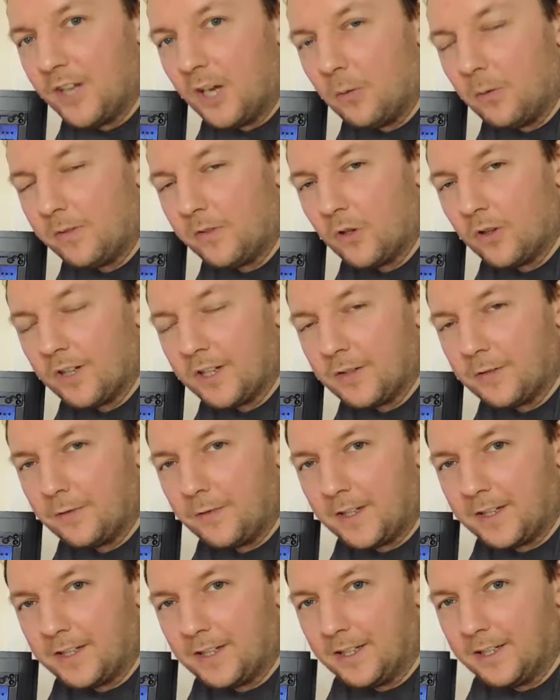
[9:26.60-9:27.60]
So we've got this
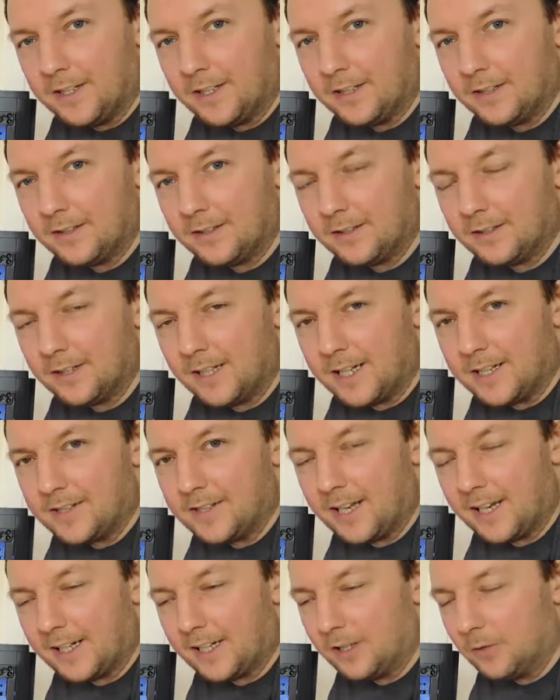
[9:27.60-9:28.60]
fitted. It's
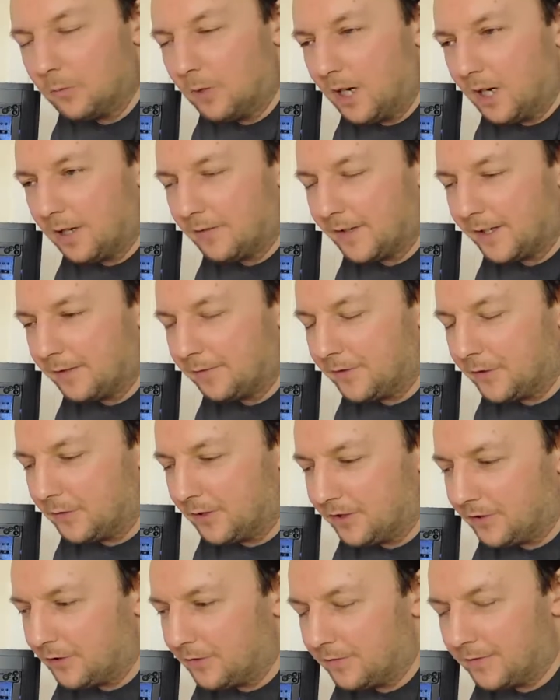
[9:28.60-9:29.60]
taken a while. I've had a few
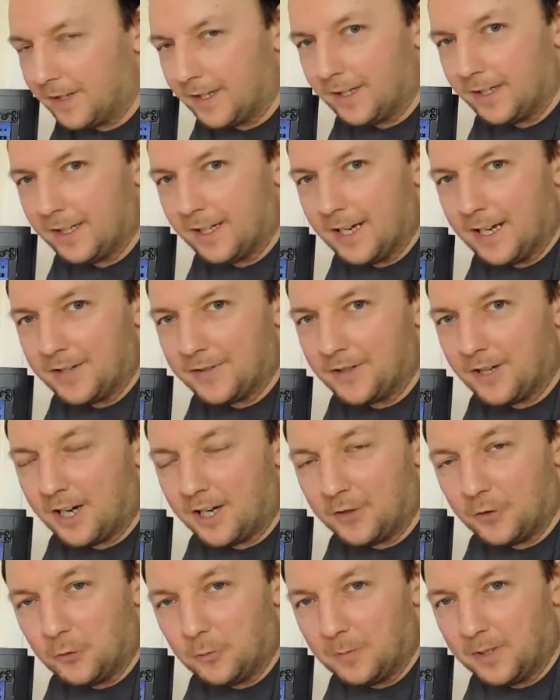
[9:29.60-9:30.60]
issues fitting it, as
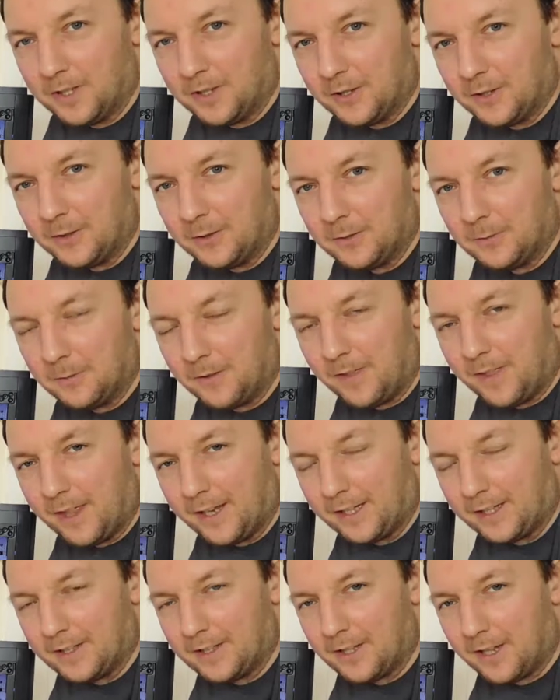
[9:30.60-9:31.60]
I normally do with
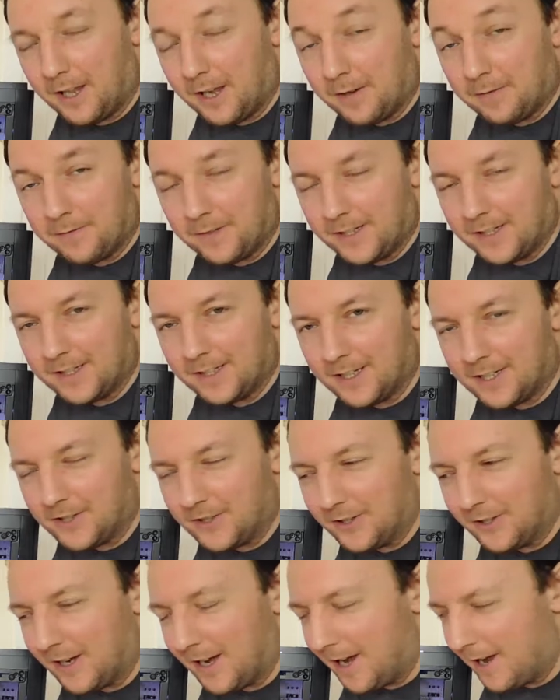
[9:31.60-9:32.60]
things that I fit. I
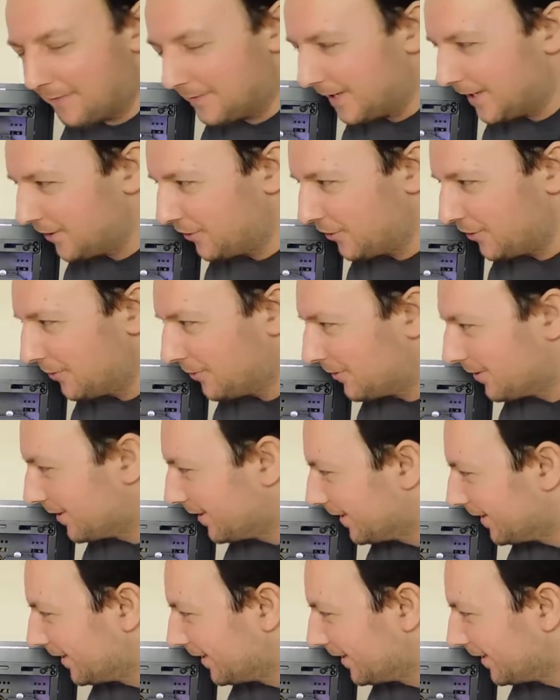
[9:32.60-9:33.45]
still have issues.